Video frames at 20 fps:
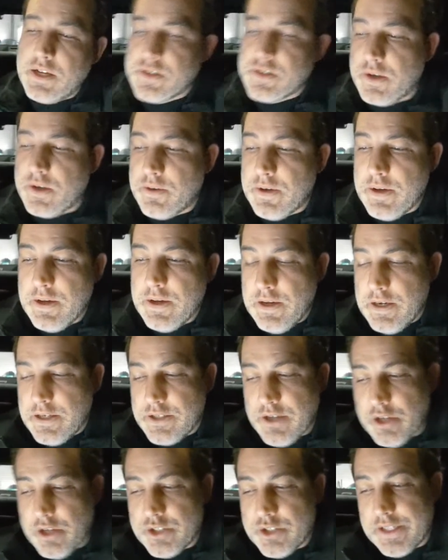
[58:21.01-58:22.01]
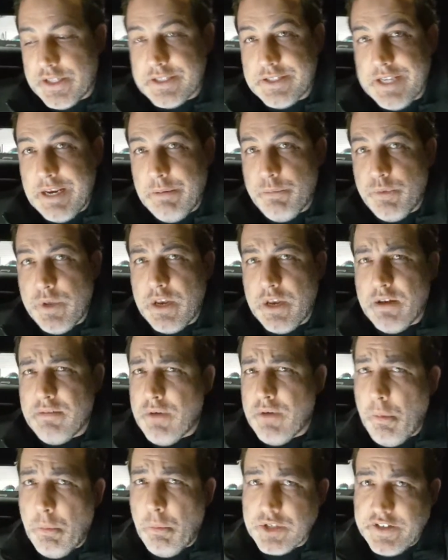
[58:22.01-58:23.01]
So Dodge got the same thing.
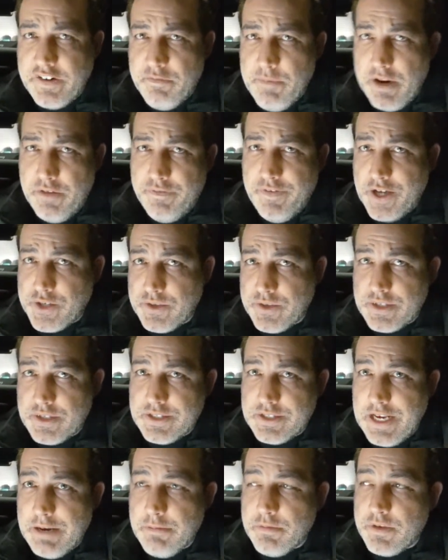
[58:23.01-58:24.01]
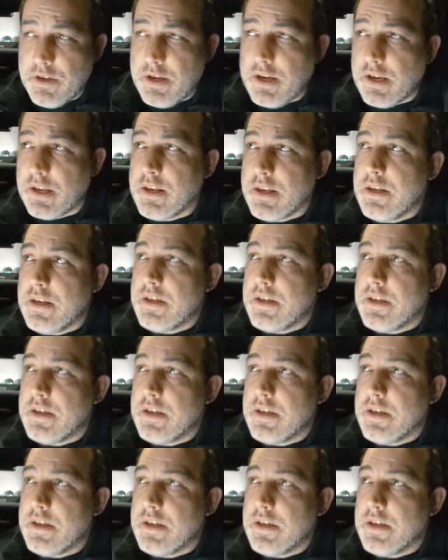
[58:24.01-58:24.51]
Almost every manufacturer has the same thing.